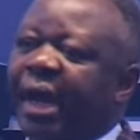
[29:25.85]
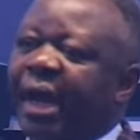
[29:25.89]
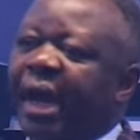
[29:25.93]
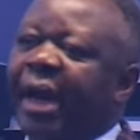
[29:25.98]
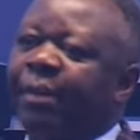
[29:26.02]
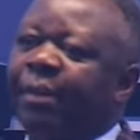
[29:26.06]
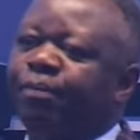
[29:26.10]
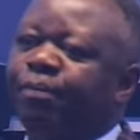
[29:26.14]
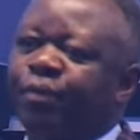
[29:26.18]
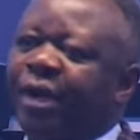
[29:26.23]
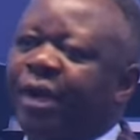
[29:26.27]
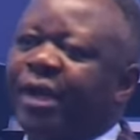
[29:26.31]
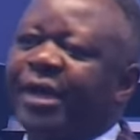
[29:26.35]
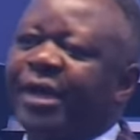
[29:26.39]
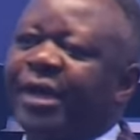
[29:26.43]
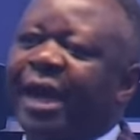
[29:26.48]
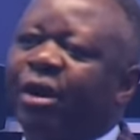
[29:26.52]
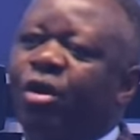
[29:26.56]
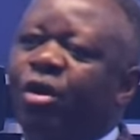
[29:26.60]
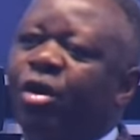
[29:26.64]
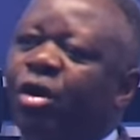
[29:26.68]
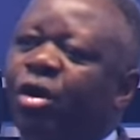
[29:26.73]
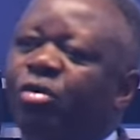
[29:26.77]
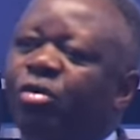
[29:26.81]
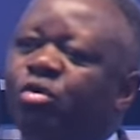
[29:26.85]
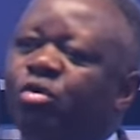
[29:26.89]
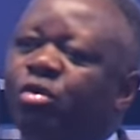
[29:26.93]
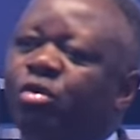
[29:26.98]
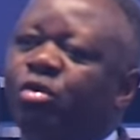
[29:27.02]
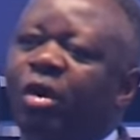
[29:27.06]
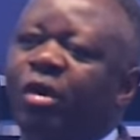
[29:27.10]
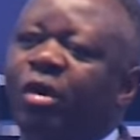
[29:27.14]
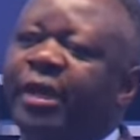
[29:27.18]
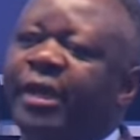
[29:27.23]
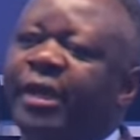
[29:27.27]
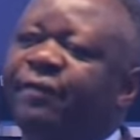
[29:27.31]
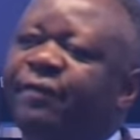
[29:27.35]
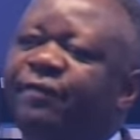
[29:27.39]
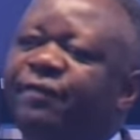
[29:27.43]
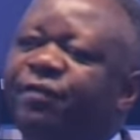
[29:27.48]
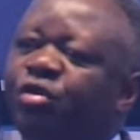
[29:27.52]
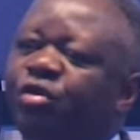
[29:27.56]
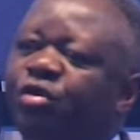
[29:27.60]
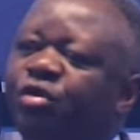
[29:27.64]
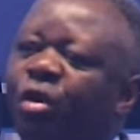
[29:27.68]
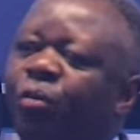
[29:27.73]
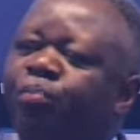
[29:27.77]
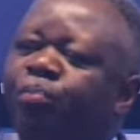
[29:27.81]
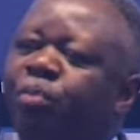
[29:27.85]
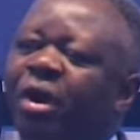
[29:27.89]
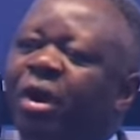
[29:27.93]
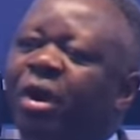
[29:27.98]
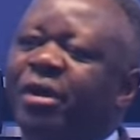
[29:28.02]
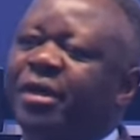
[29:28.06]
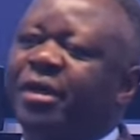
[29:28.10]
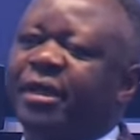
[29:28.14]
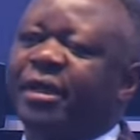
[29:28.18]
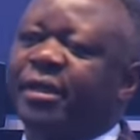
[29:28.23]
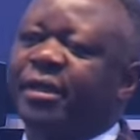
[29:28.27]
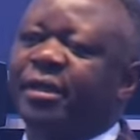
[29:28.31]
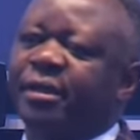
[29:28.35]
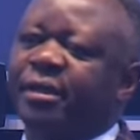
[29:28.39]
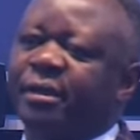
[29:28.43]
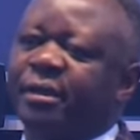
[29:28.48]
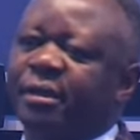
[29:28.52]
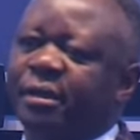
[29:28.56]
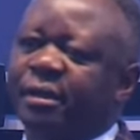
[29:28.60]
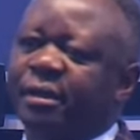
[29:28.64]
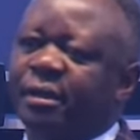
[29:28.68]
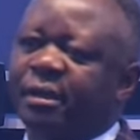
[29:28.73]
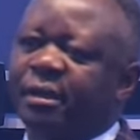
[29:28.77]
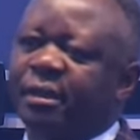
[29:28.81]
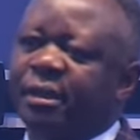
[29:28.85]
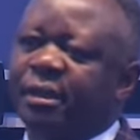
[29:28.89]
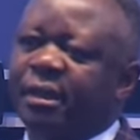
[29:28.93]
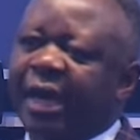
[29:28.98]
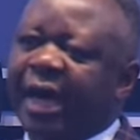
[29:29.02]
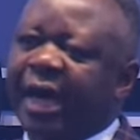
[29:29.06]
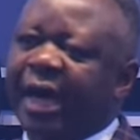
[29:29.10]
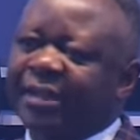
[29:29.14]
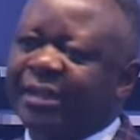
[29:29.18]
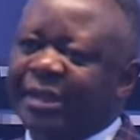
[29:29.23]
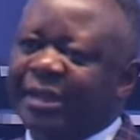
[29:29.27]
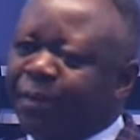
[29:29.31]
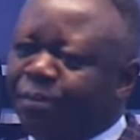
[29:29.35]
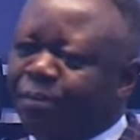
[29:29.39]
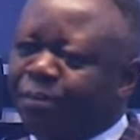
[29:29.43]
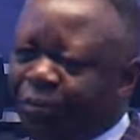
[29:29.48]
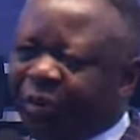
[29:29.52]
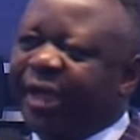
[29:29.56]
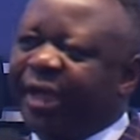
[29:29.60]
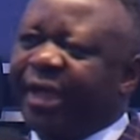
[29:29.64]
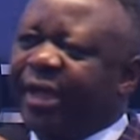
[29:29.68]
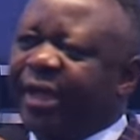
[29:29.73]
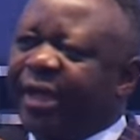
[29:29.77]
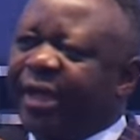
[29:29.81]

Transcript: I pray that God will not give your body as a prey